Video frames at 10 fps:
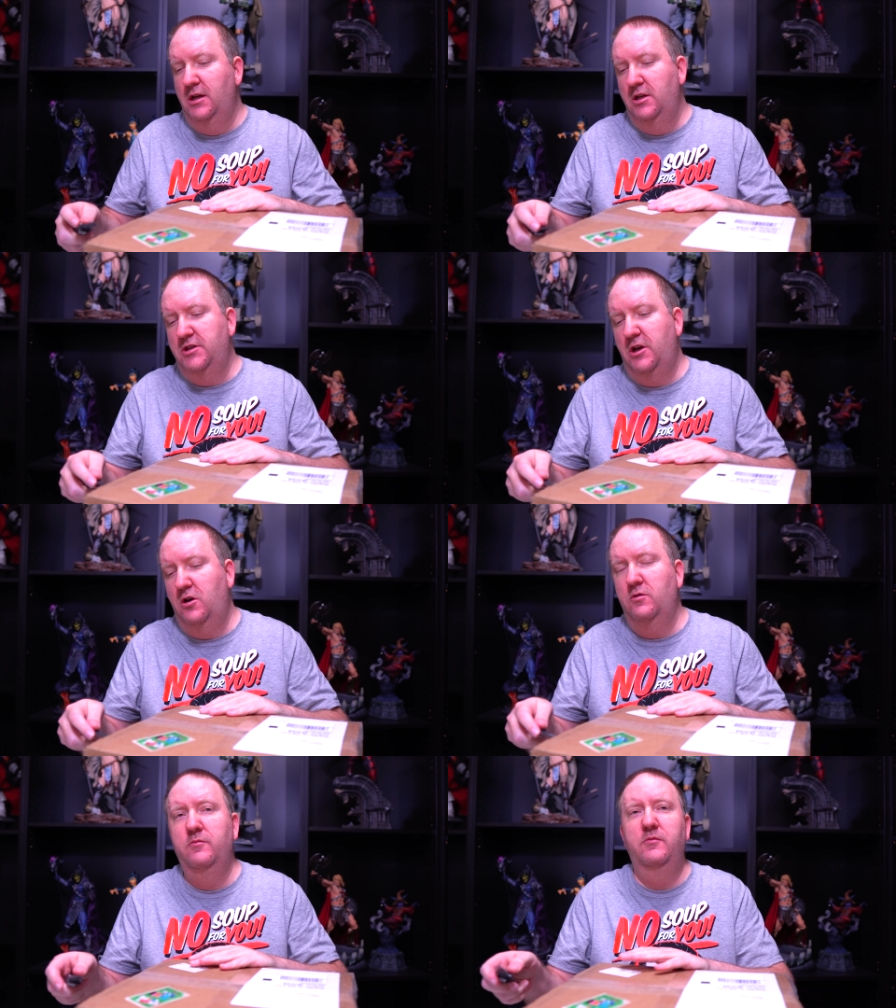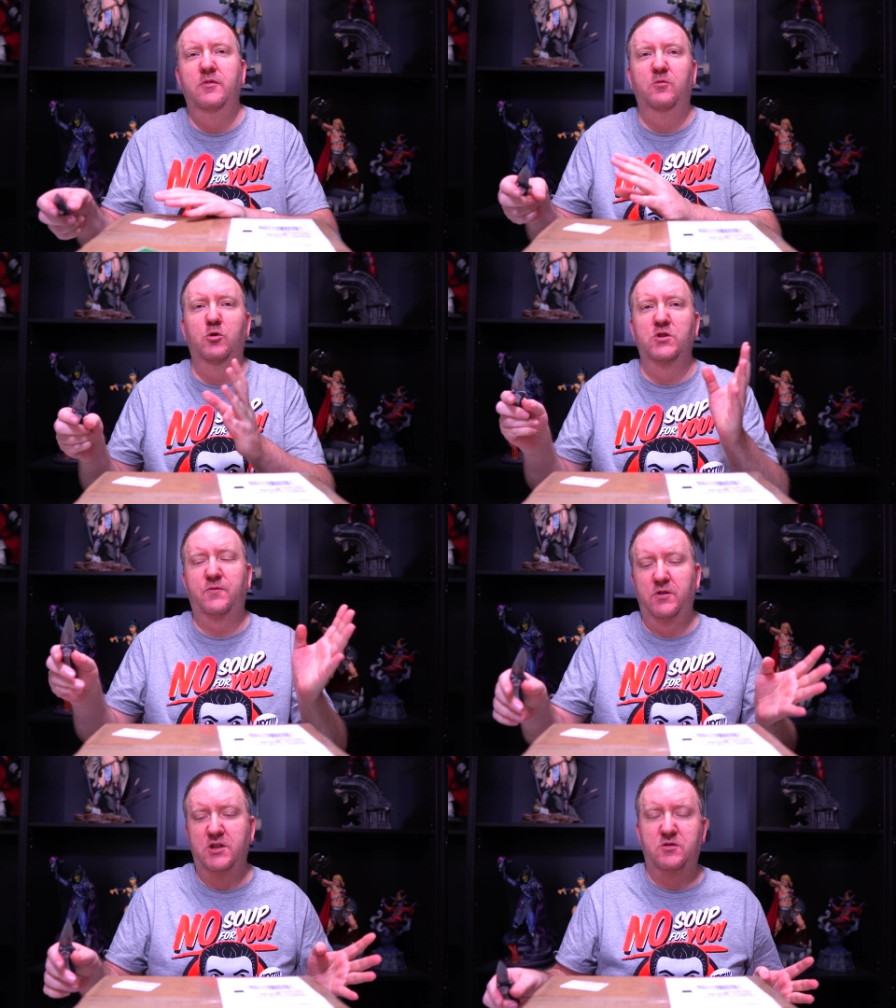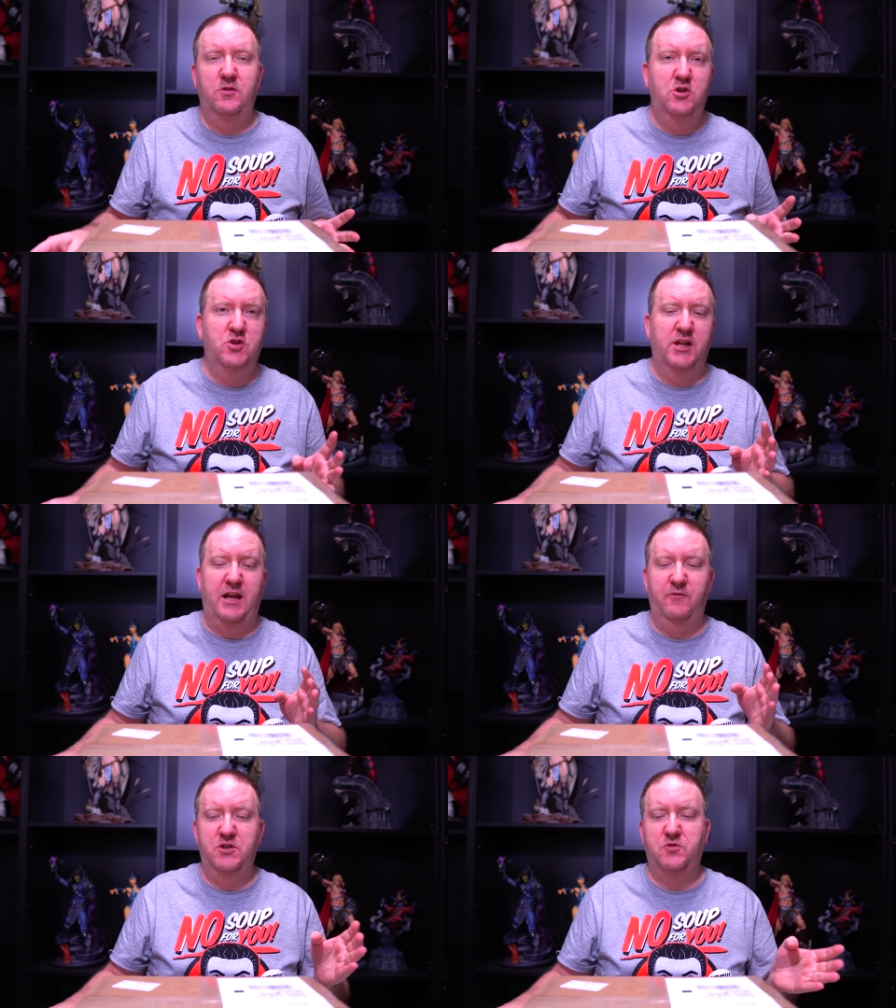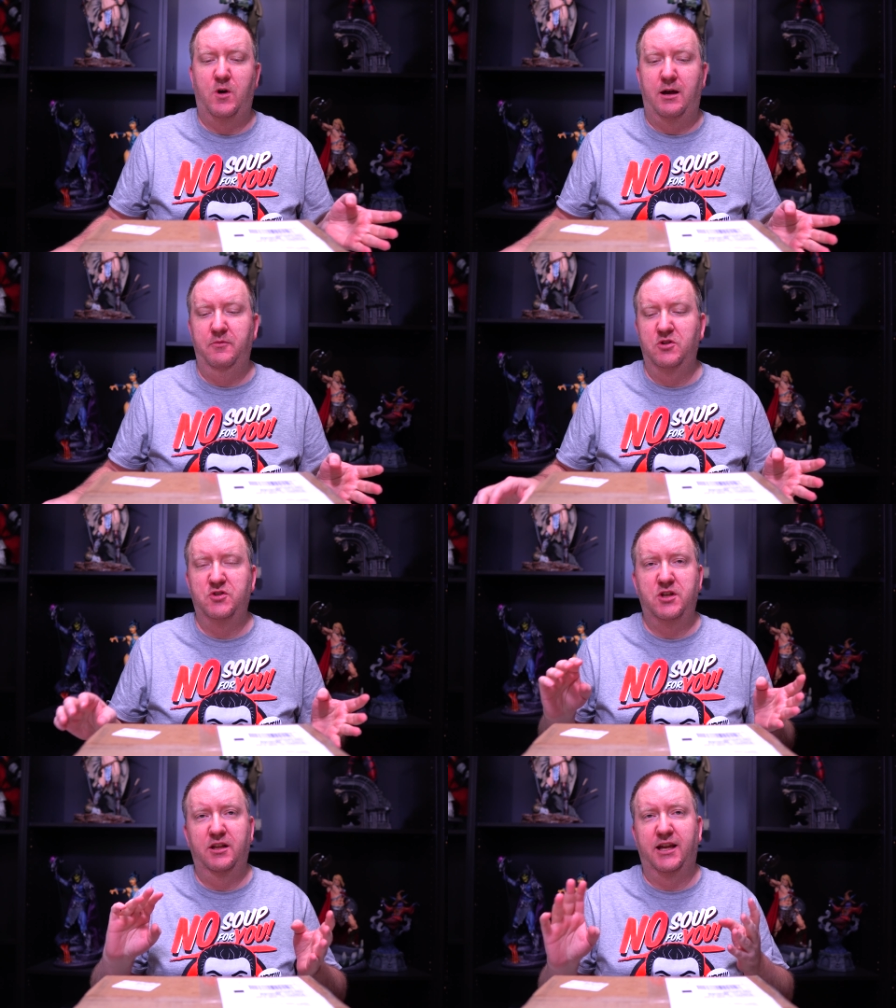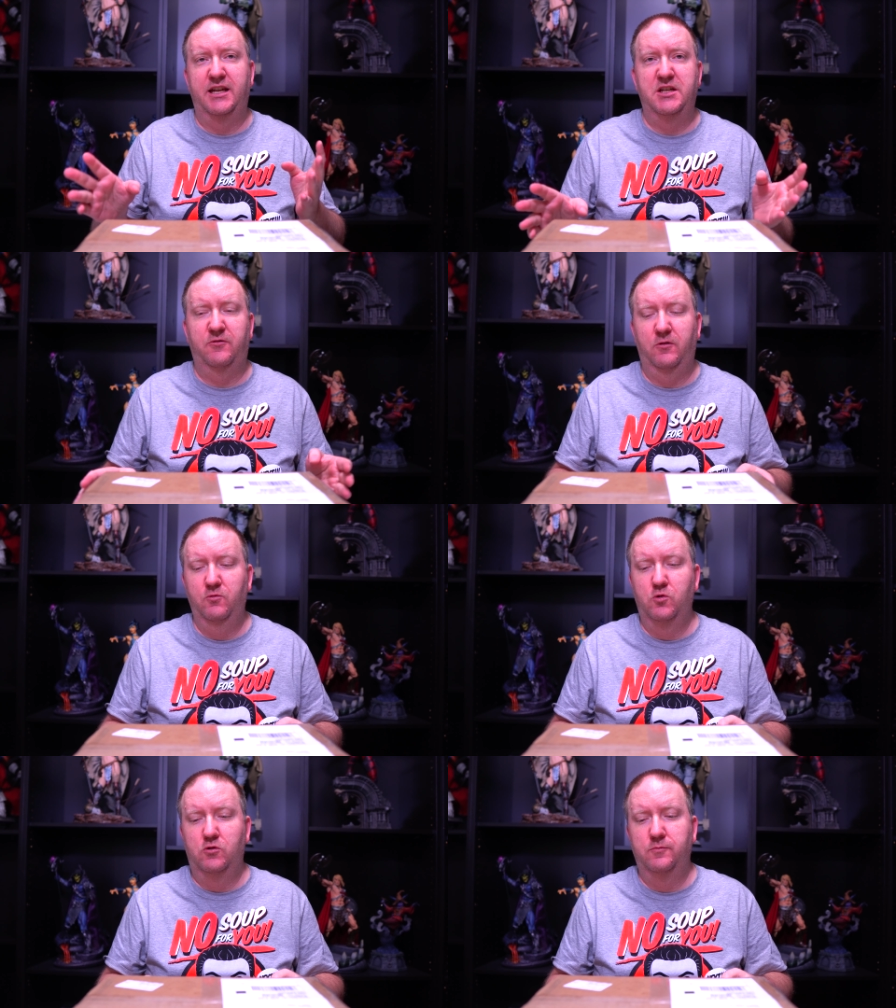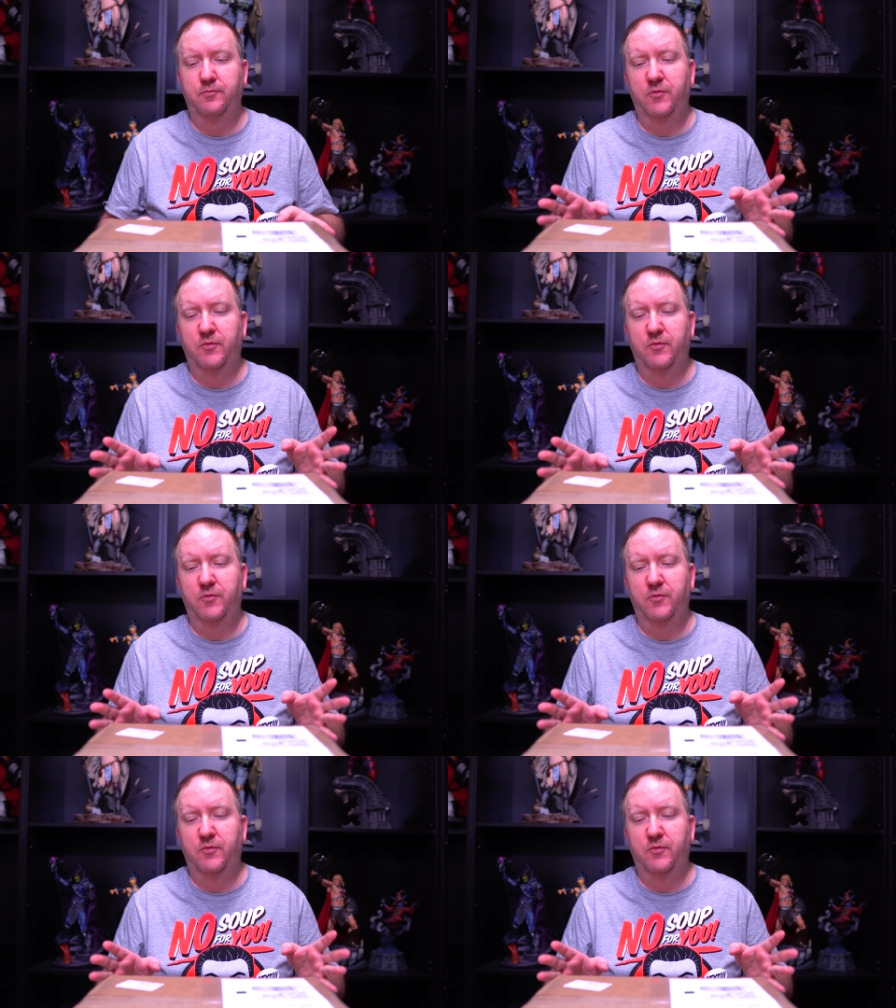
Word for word: So the rules for this, usually every swap there's like a different rule.